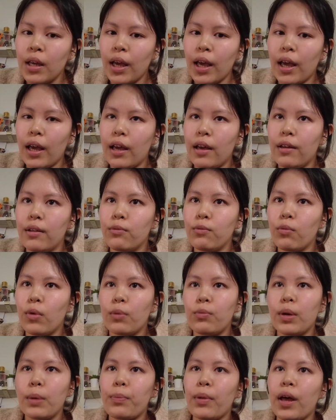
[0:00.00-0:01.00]
And when
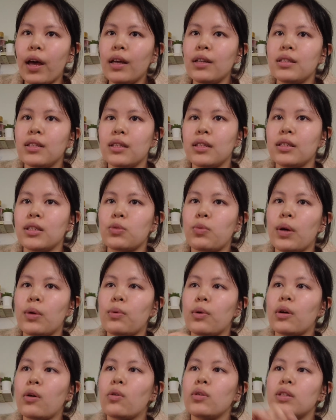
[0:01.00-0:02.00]
we planned it this way, we
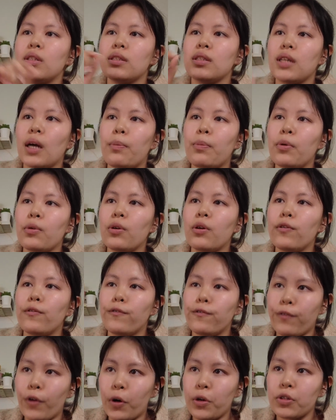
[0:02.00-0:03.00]
were going to Sapporo
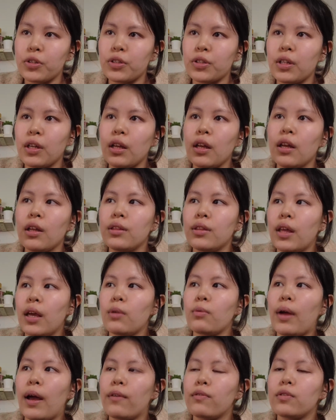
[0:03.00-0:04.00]
first,
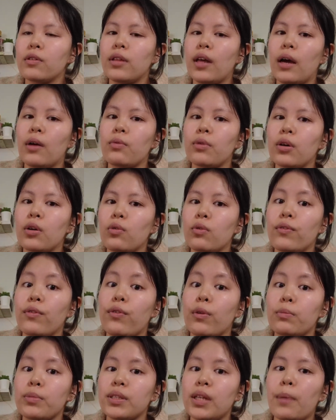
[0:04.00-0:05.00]
then after that we're going
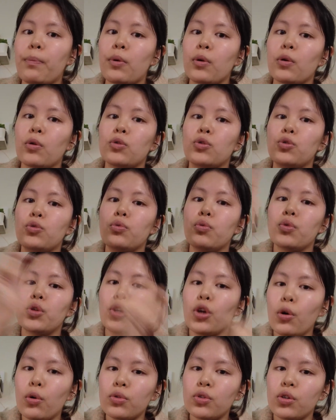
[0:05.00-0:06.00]
from Sapporo to
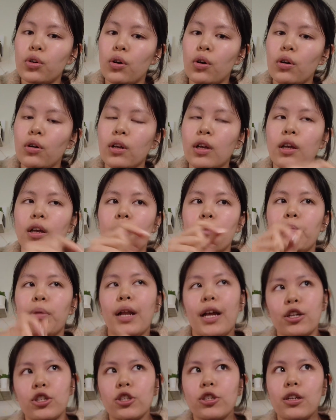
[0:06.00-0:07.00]
Kyoto. But
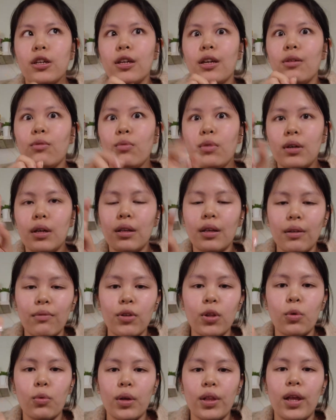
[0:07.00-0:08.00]
actually,
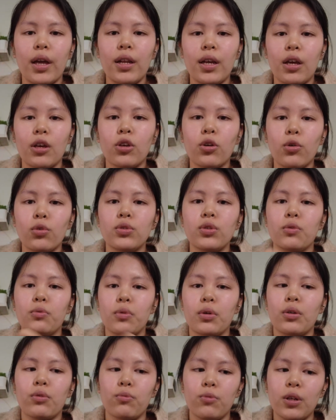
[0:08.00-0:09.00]
even though we're landing in Kyoto,
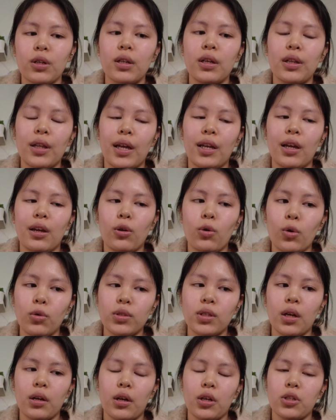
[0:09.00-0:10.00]
we're really landing in
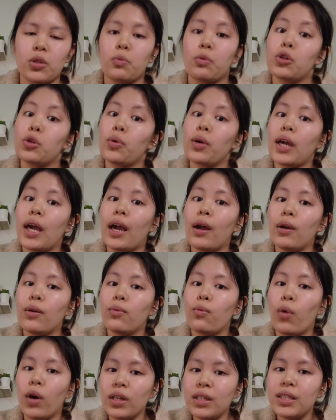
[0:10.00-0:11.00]
Osaka. So we're doing a
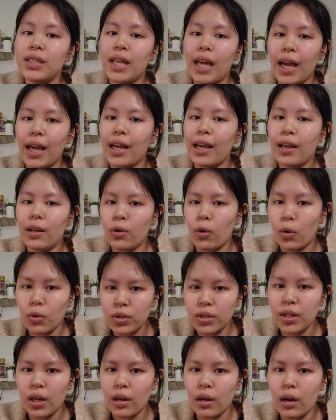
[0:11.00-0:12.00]
1 day in
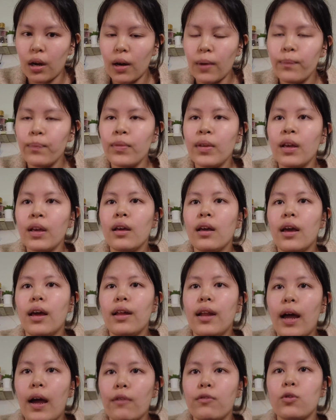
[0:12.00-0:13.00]
Osaka.
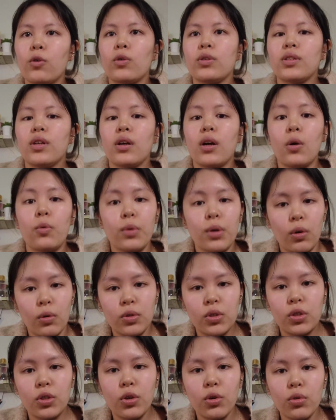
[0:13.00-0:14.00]
And after Osaka, we're going
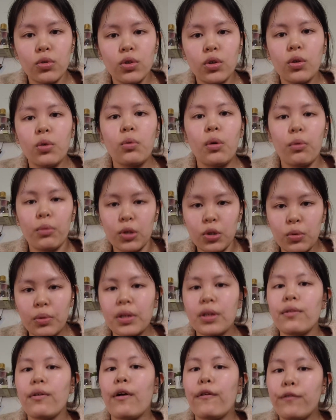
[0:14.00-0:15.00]
to Kyoto, where we're
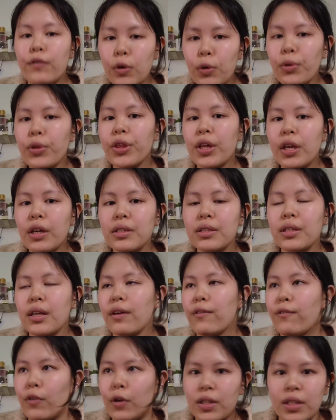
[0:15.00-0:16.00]
doing a few things,
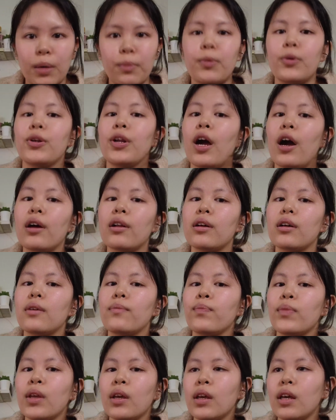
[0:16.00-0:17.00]
like, for example, Nara,
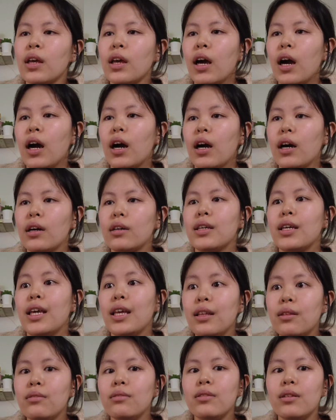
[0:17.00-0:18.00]

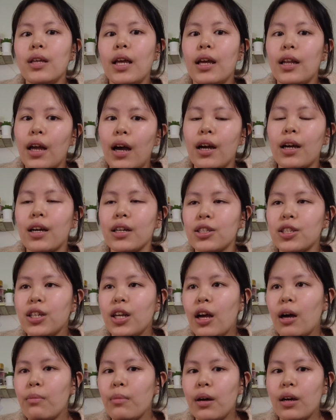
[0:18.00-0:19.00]
and
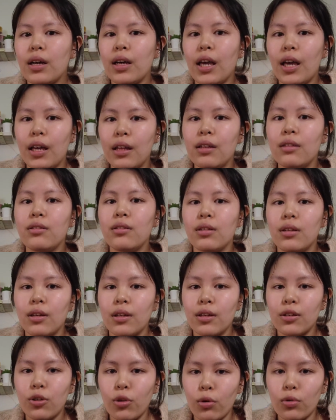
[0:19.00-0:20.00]
Akashiyama in
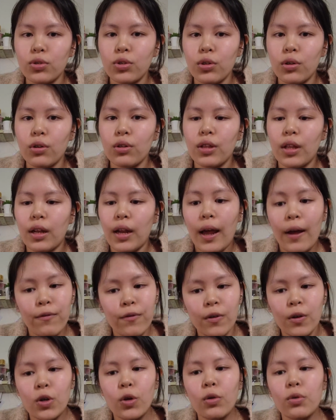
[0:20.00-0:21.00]
Kyoto. Then
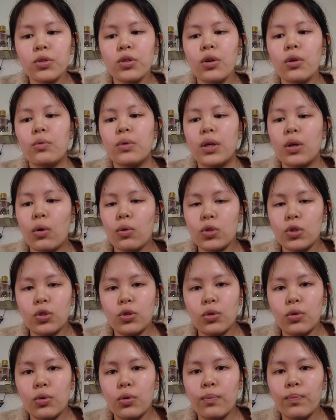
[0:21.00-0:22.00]
after Kyoto, we go
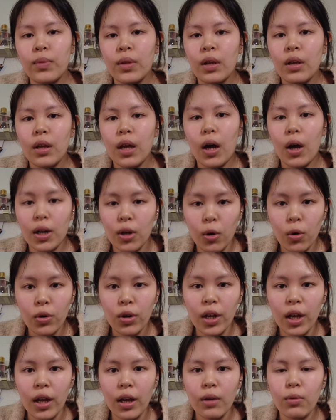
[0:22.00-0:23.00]
to
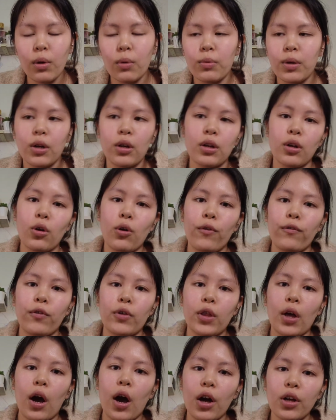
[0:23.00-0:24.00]
Hakone, where we're going to go for
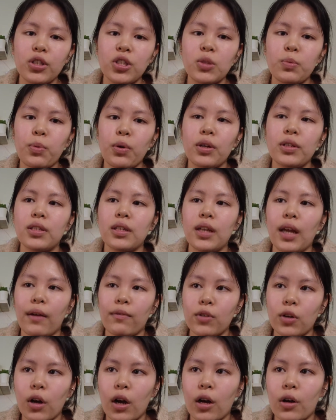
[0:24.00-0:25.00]
the hot springs. And
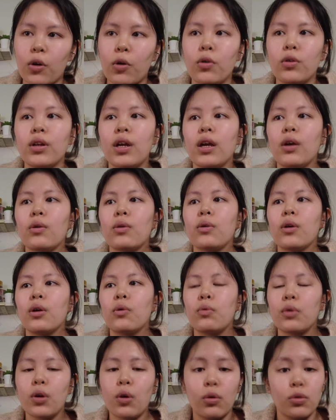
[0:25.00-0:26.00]
after Hakone,
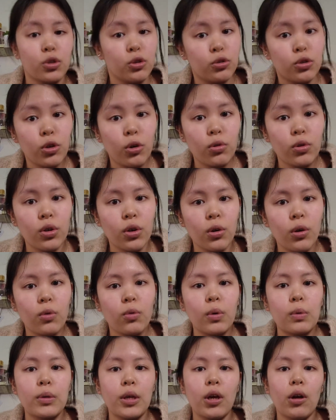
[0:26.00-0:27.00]
we're going to Tokyo,
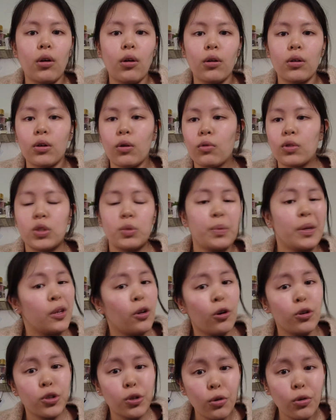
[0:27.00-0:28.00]
where we are going to be in
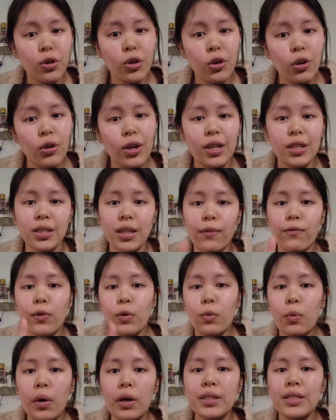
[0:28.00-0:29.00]
Tokyo, except for
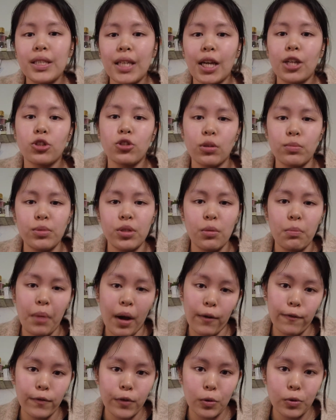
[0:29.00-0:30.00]
1 day trip to
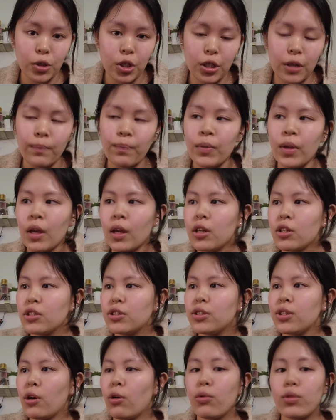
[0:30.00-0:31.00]
Mount Fuji.
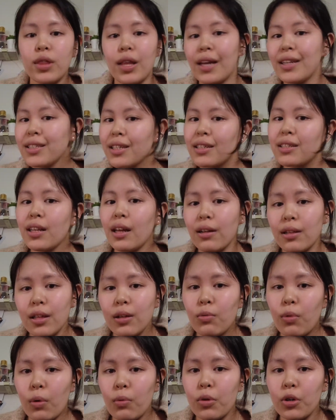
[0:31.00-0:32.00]
So that's exactly
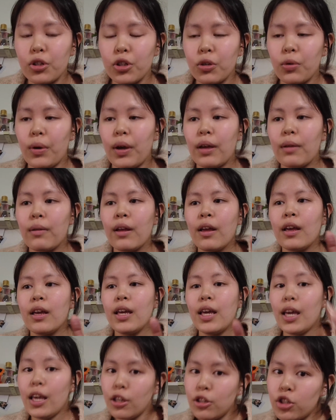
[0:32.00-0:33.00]
what we're doing
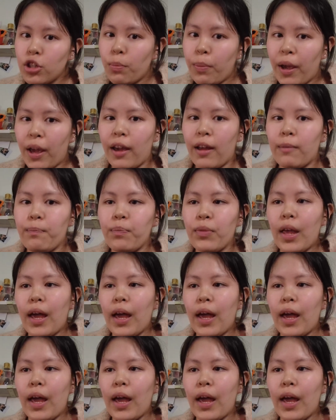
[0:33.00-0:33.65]
in Japan.